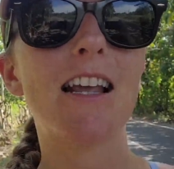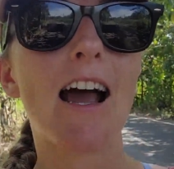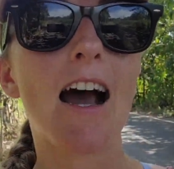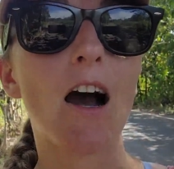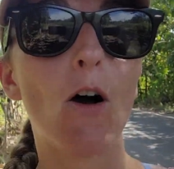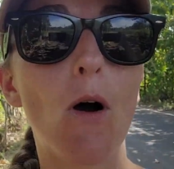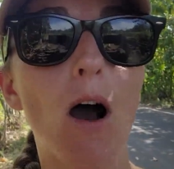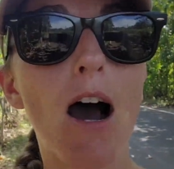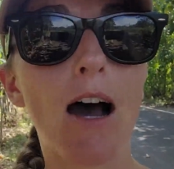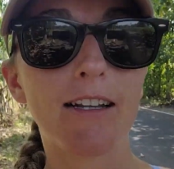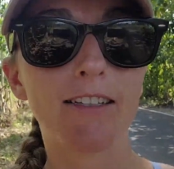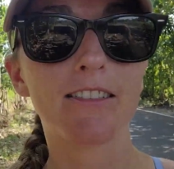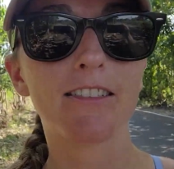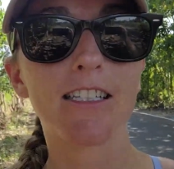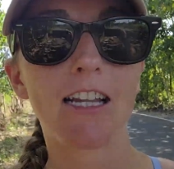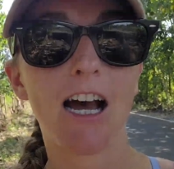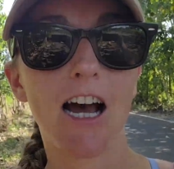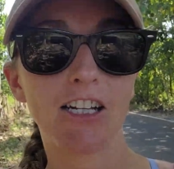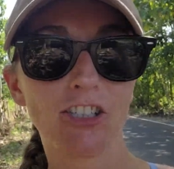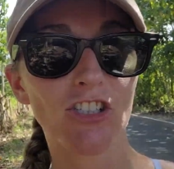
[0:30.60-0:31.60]
how
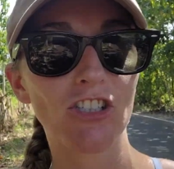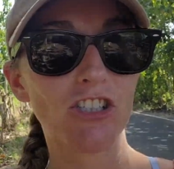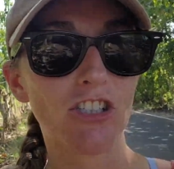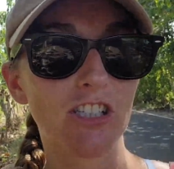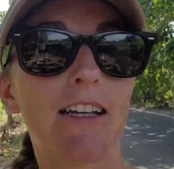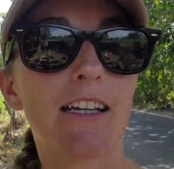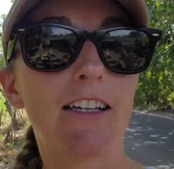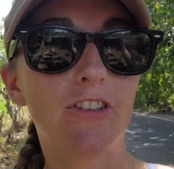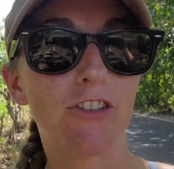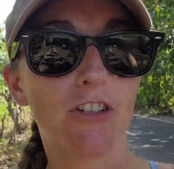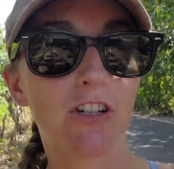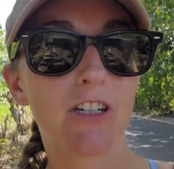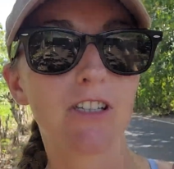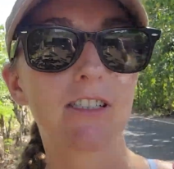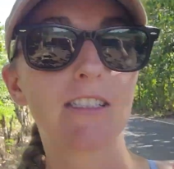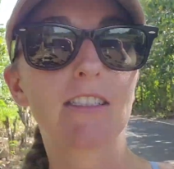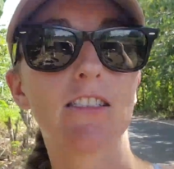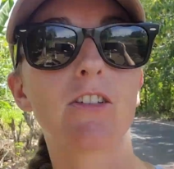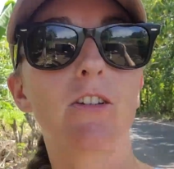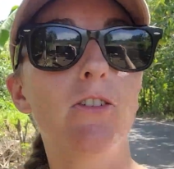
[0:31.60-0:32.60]
untouched it
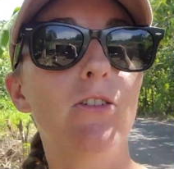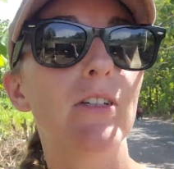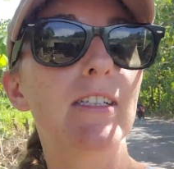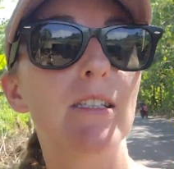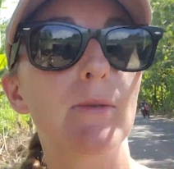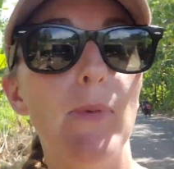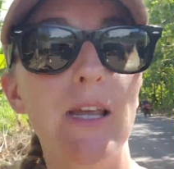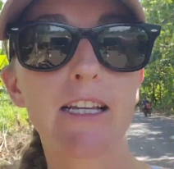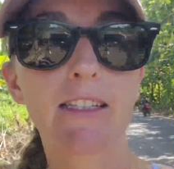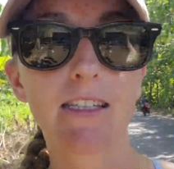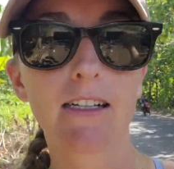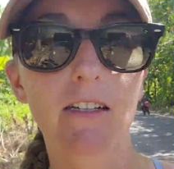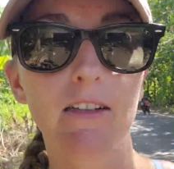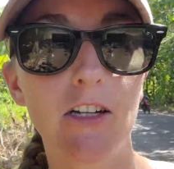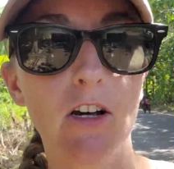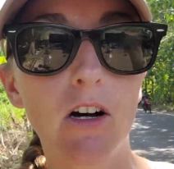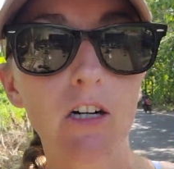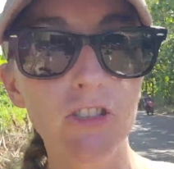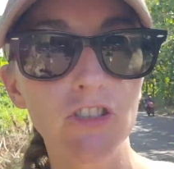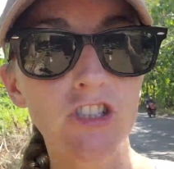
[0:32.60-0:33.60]
looked. So it's basically all